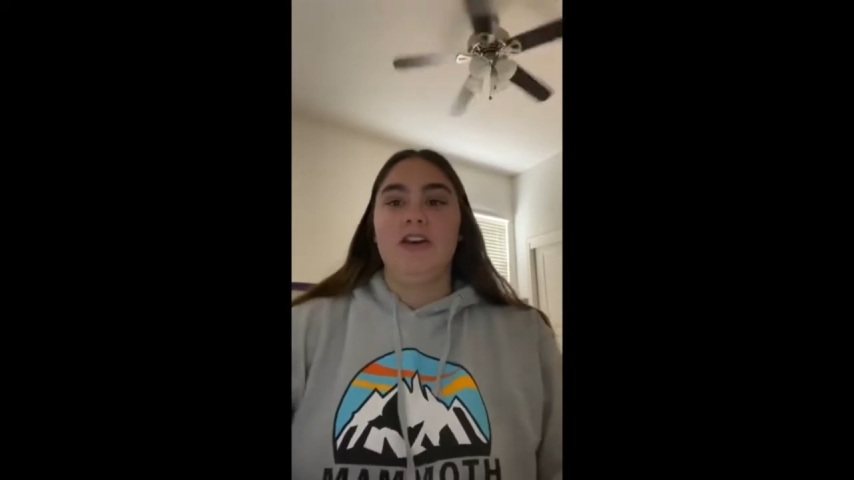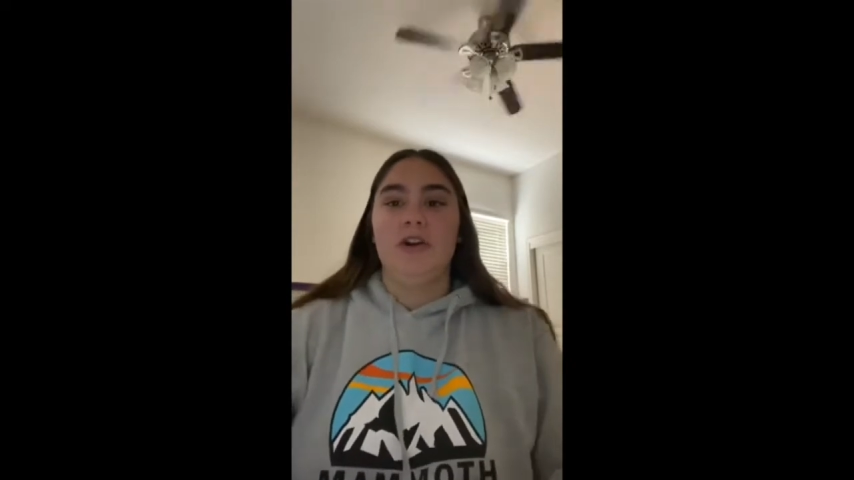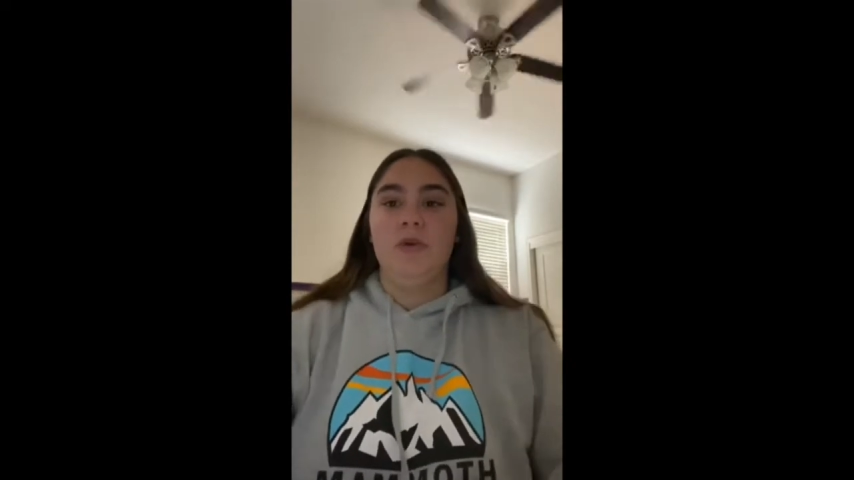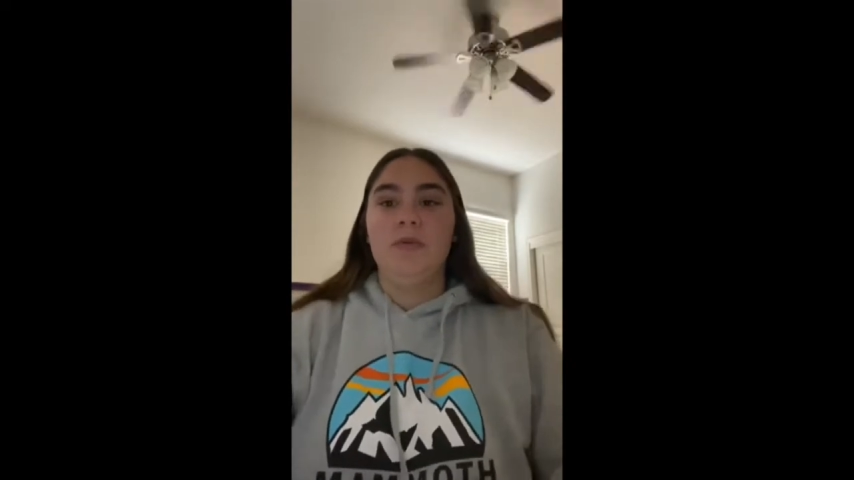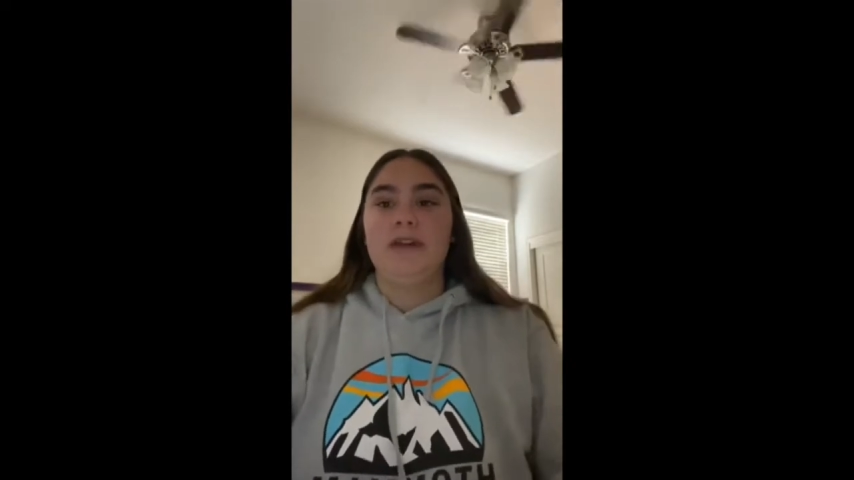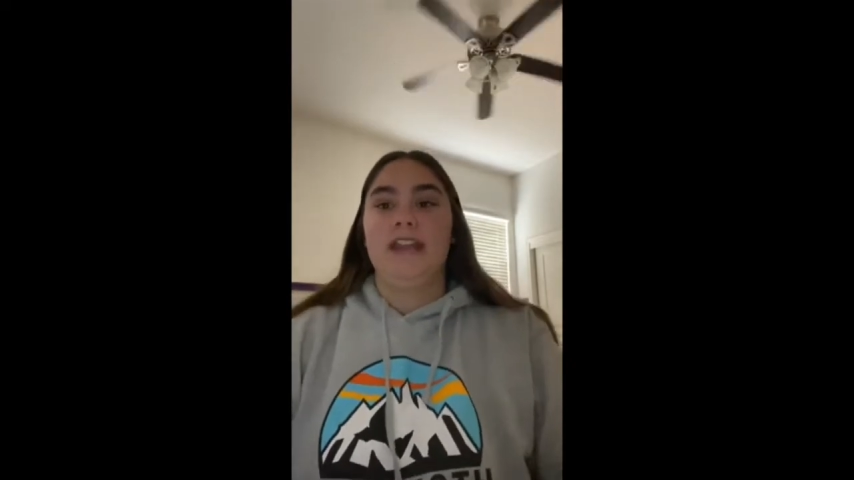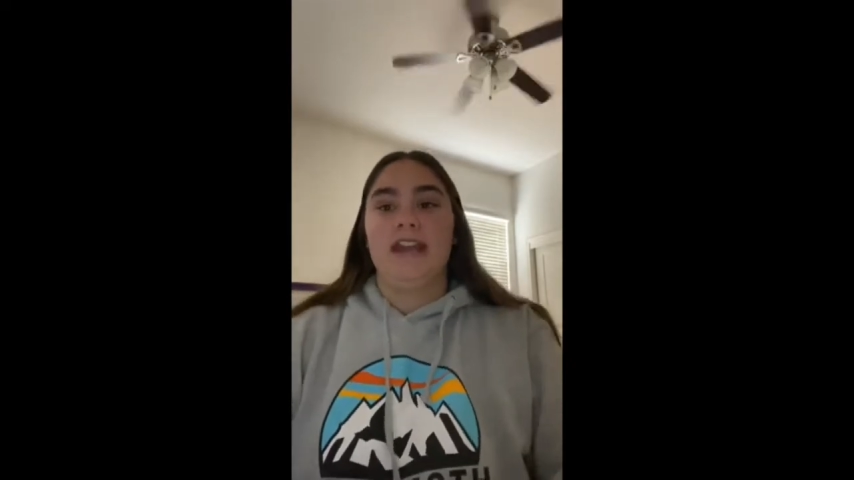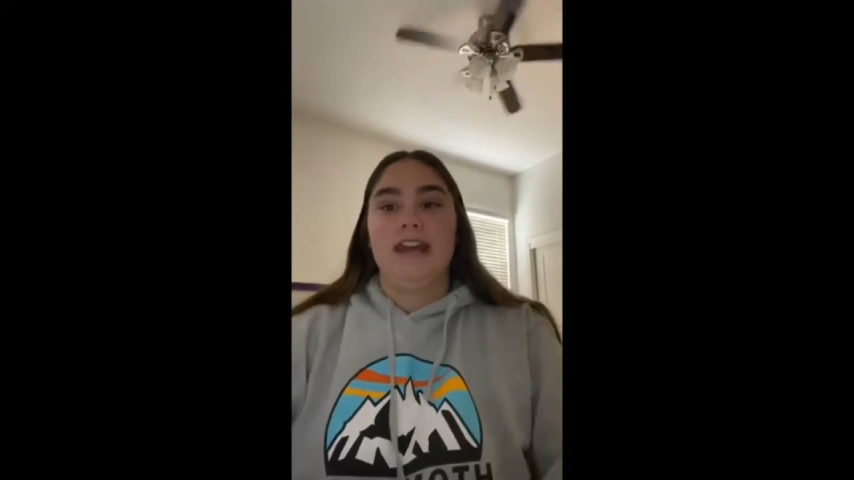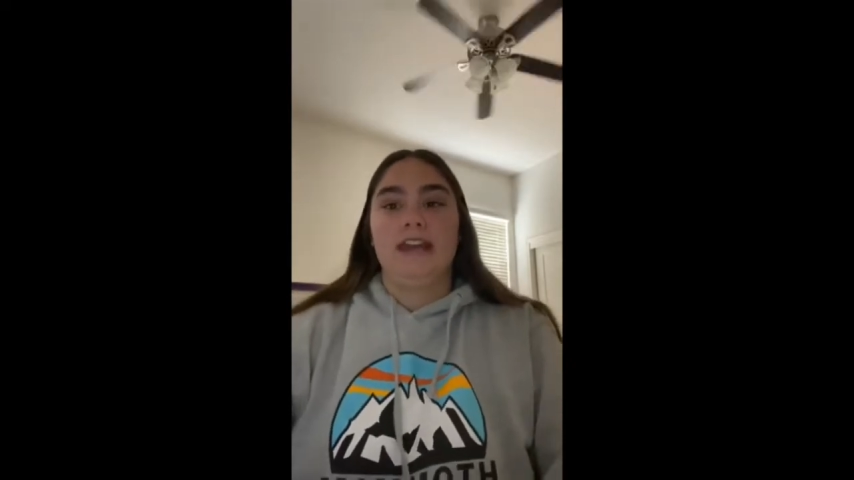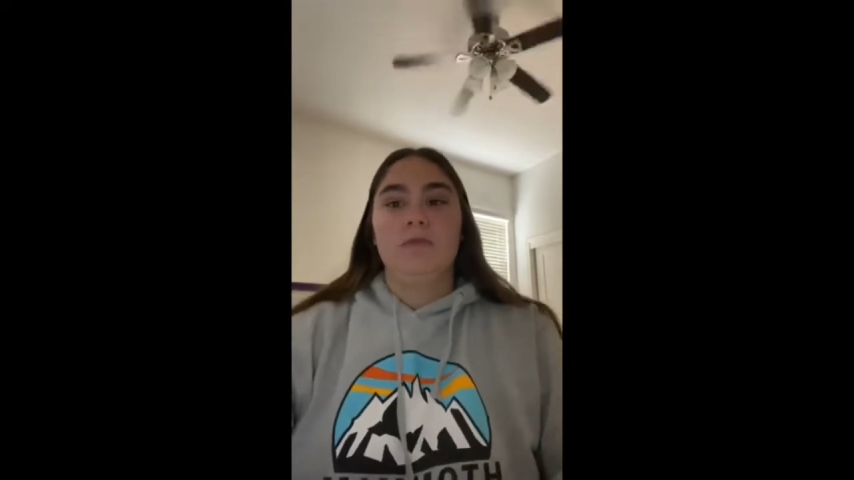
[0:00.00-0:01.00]
Hope, and
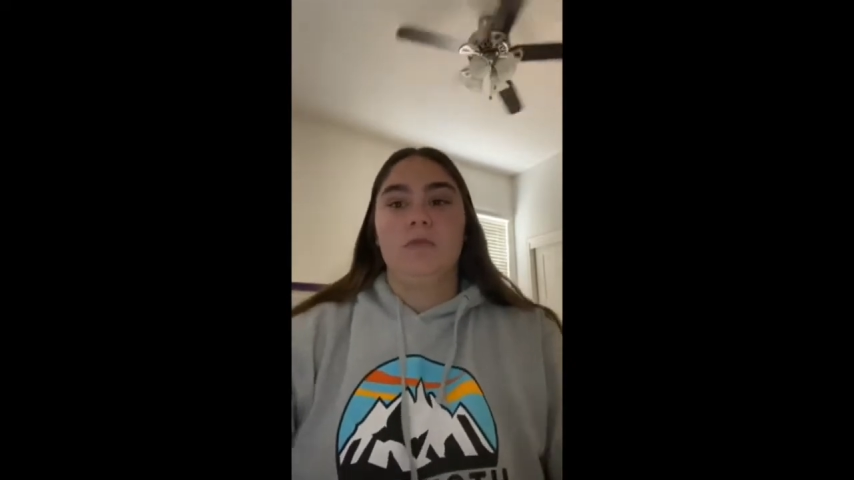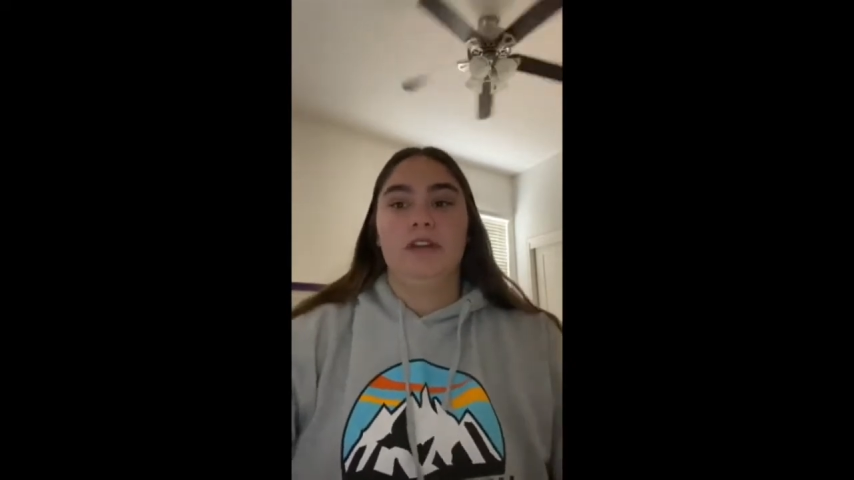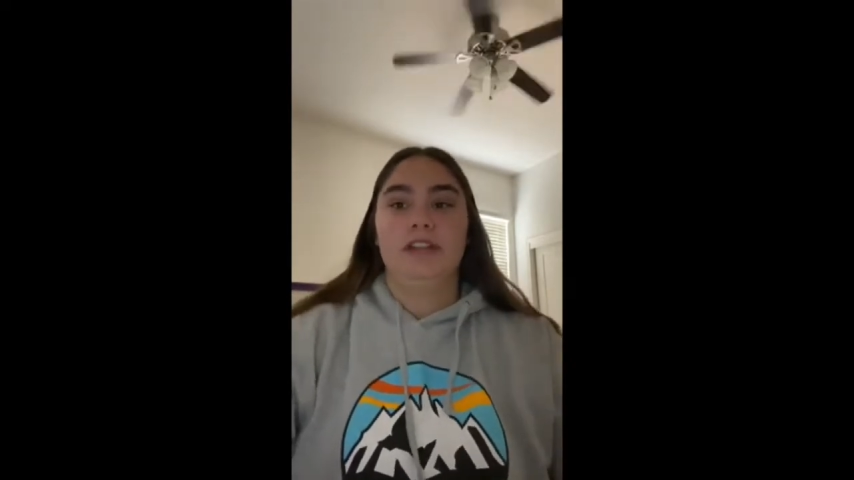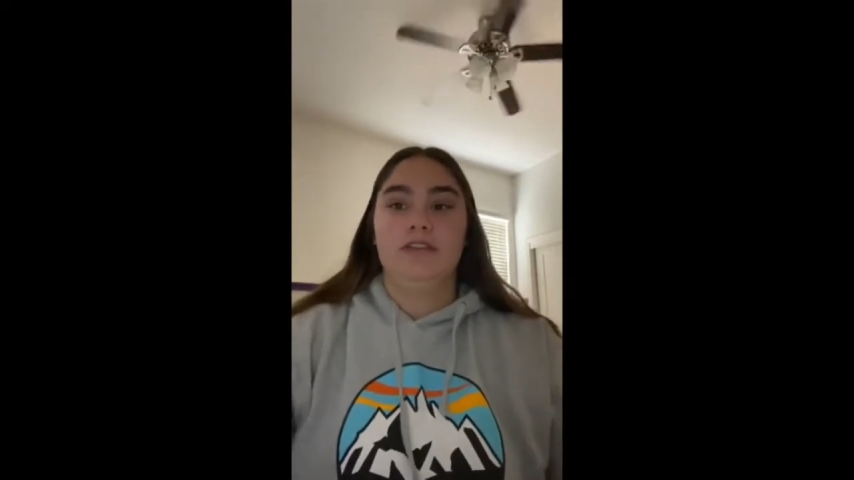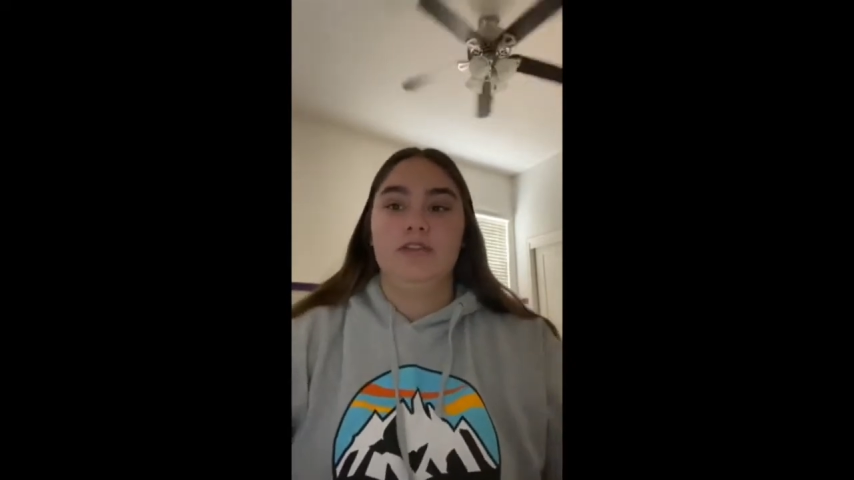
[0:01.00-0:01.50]
I am running